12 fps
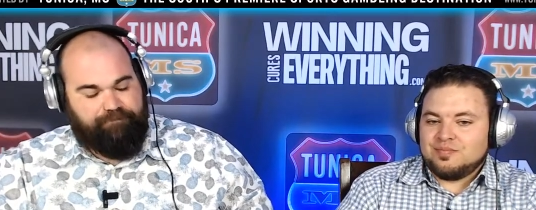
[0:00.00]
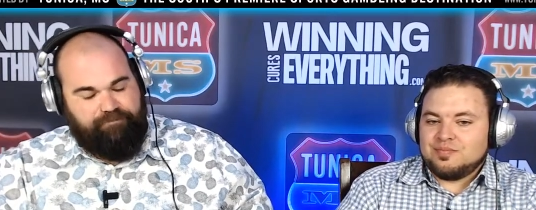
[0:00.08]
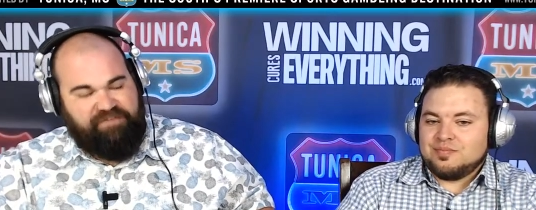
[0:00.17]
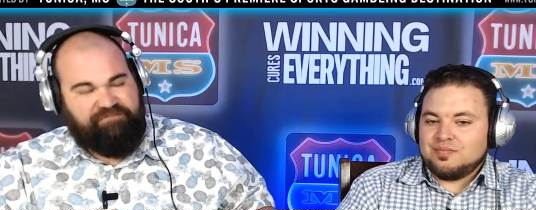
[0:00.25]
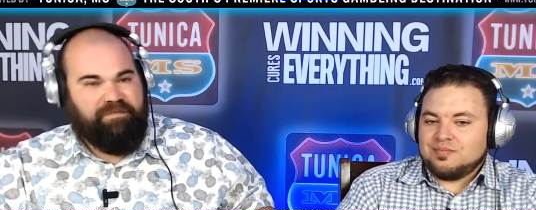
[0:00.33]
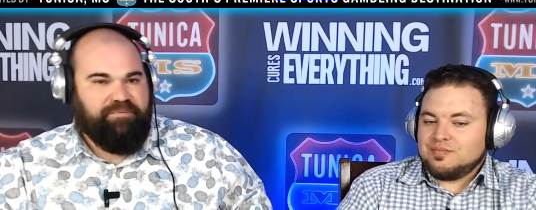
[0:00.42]

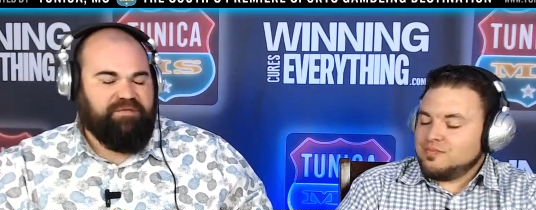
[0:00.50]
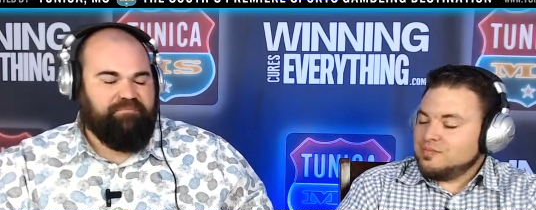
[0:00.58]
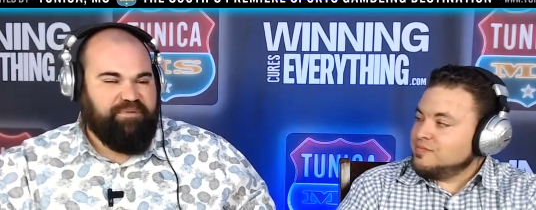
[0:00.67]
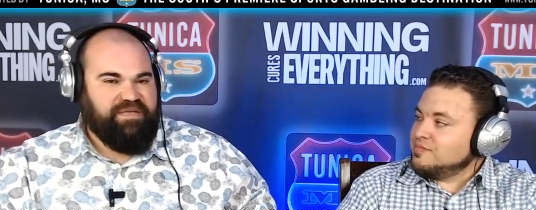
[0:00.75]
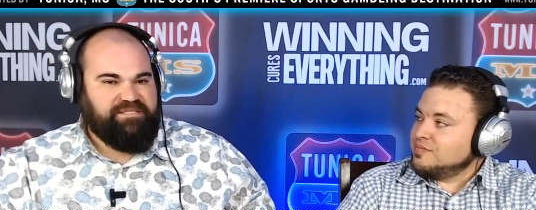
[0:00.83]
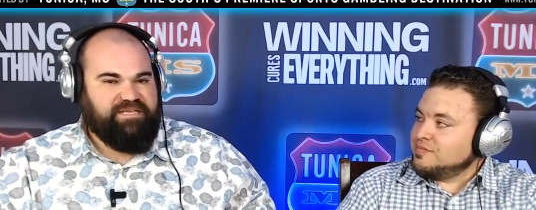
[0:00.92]
Speaker 1: If they beat
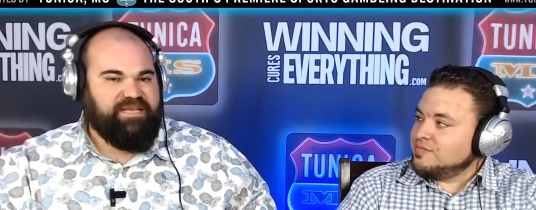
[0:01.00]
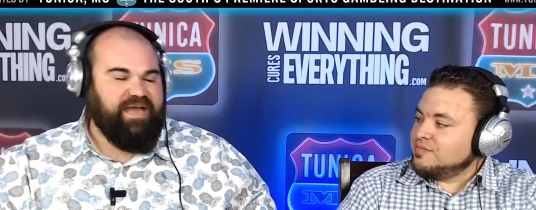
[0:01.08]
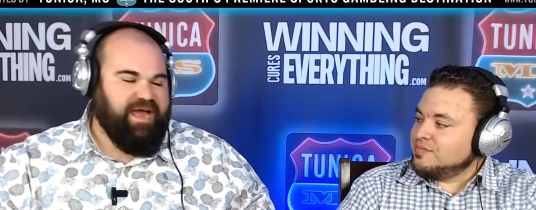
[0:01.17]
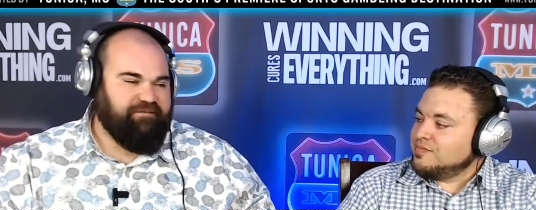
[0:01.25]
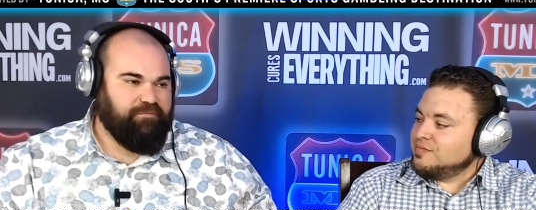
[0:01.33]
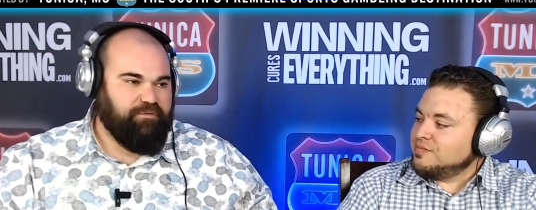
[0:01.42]
BC, I
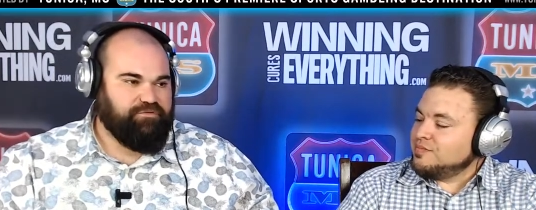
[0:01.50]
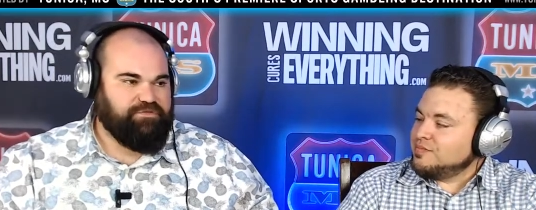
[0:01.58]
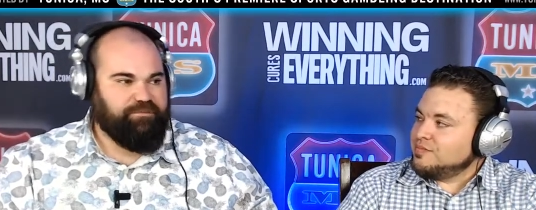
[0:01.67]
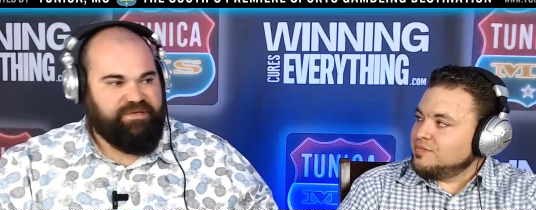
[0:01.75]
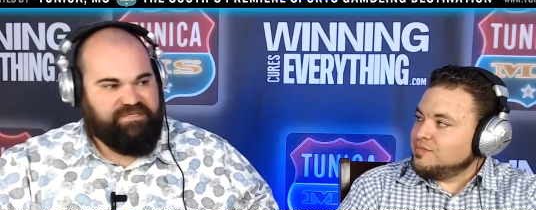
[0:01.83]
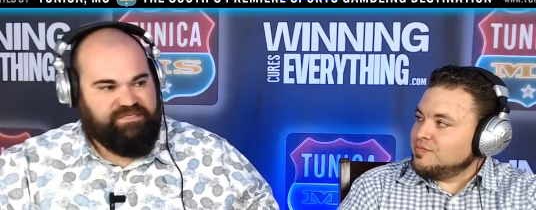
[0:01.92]
have them losing to
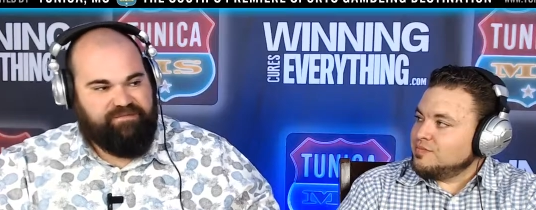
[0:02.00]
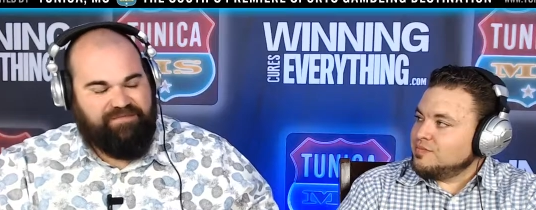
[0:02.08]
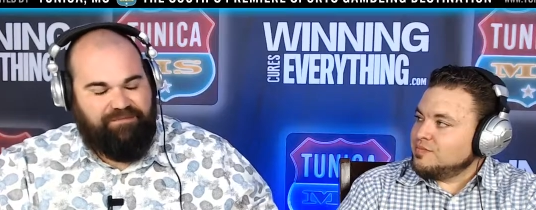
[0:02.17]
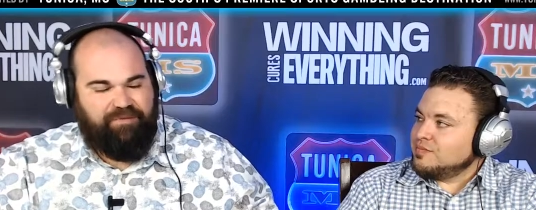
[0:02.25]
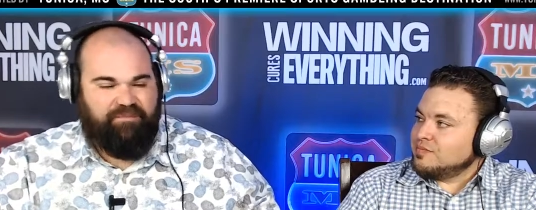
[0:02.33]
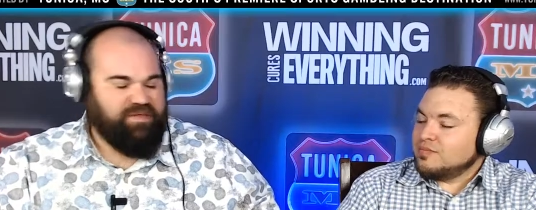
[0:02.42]
BC. If they
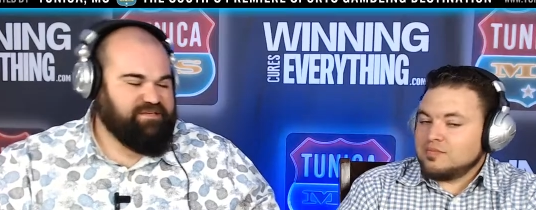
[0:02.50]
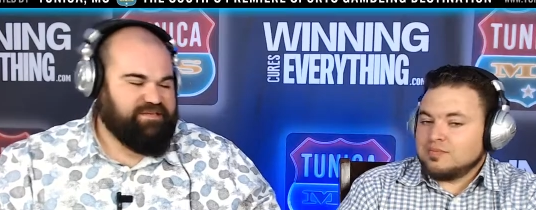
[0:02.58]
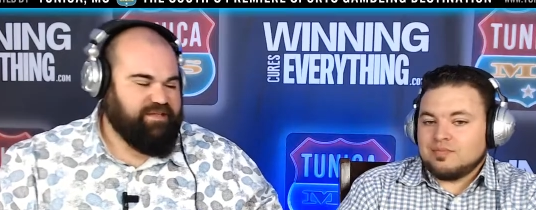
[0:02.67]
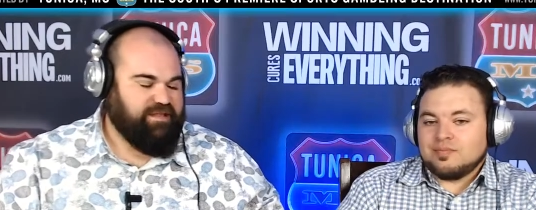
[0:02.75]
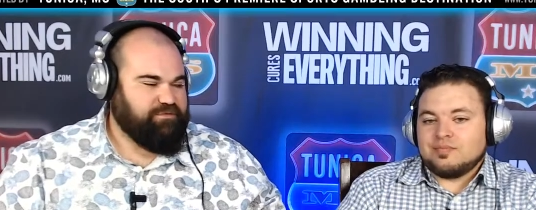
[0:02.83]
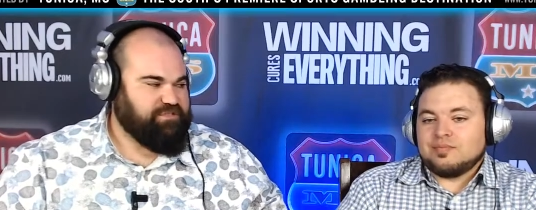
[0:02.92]
beat BC,
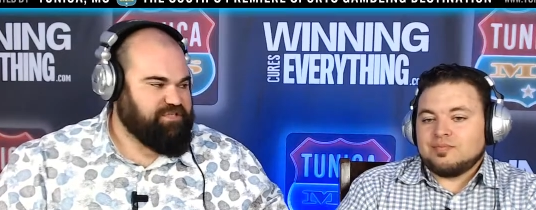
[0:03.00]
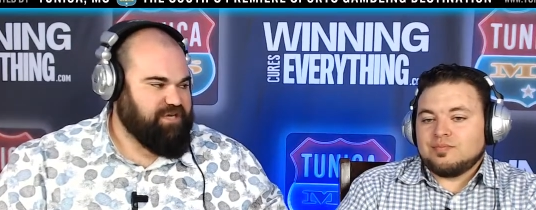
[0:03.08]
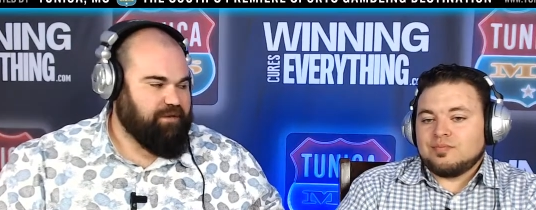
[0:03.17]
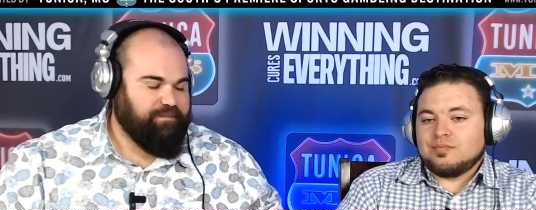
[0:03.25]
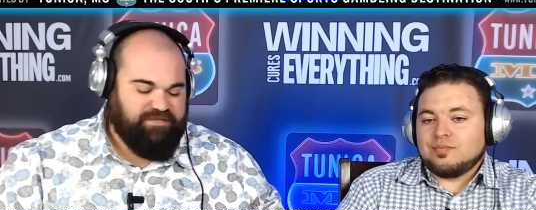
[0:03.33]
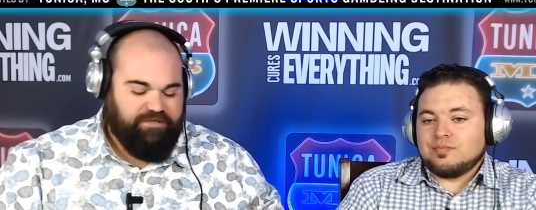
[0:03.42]
that would
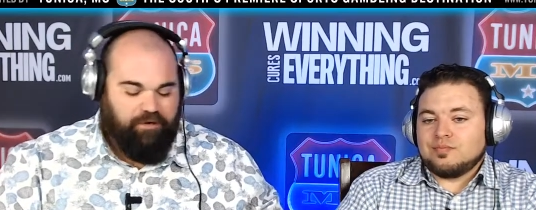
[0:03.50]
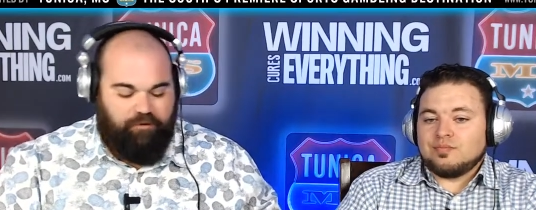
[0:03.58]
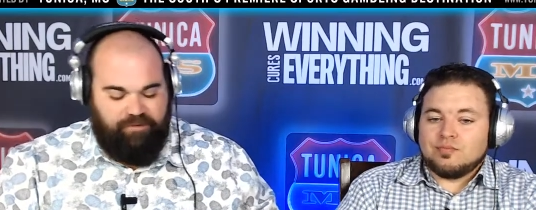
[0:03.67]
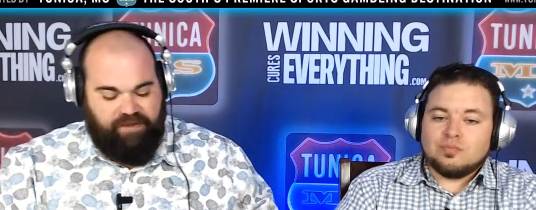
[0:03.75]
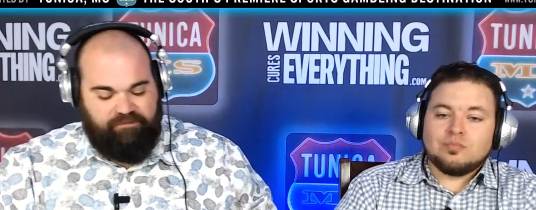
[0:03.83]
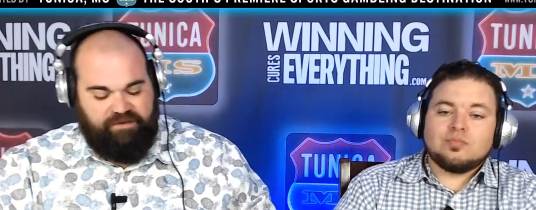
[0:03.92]
shock me. It's a home
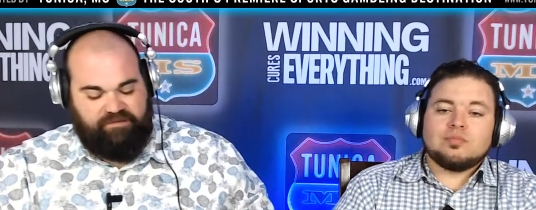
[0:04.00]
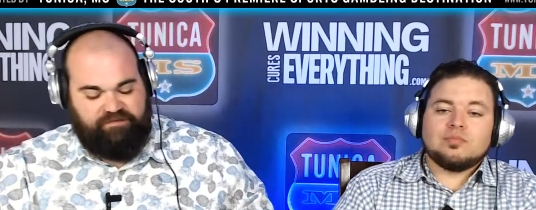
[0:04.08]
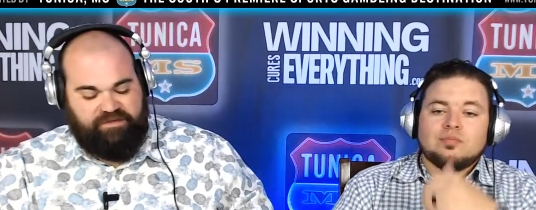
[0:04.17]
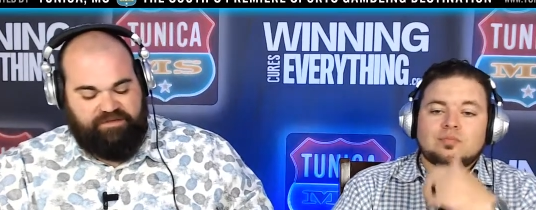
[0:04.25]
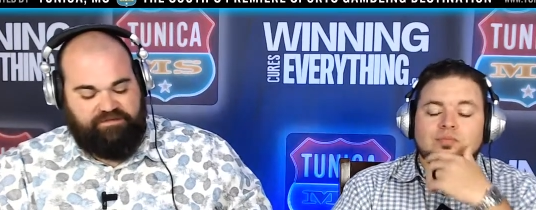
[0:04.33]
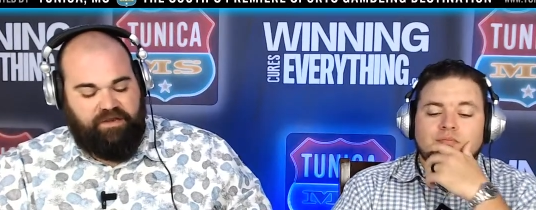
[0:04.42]
game to end
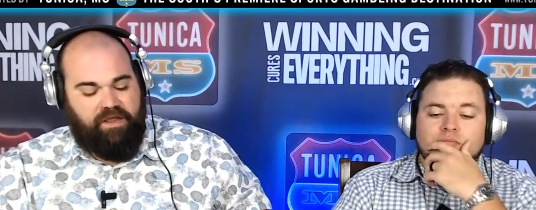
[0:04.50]
season.